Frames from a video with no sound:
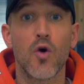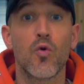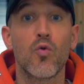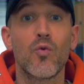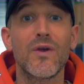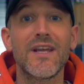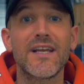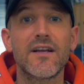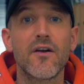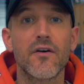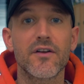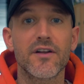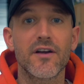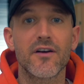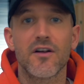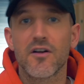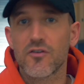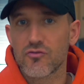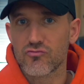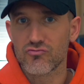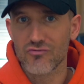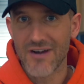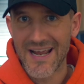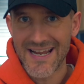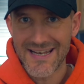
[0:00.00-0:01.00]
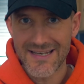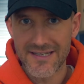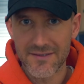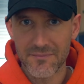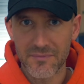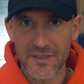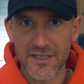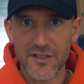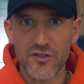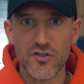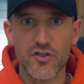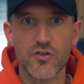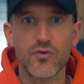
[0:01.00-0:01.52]
we're gonna
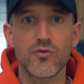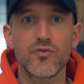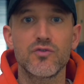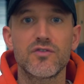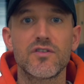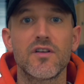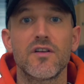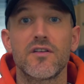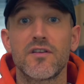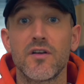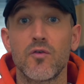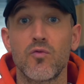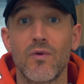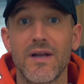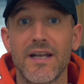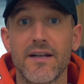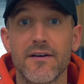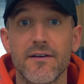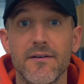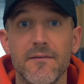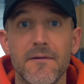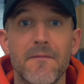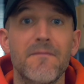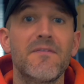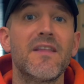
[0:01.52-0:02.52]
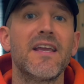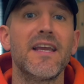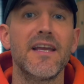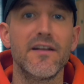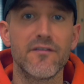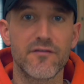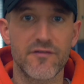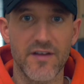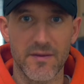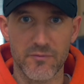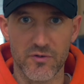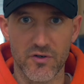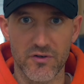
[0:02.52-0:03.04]
randomly choose the winner
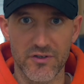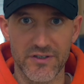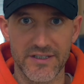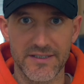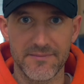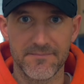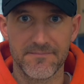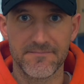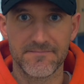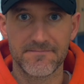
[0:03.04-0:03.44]
in February.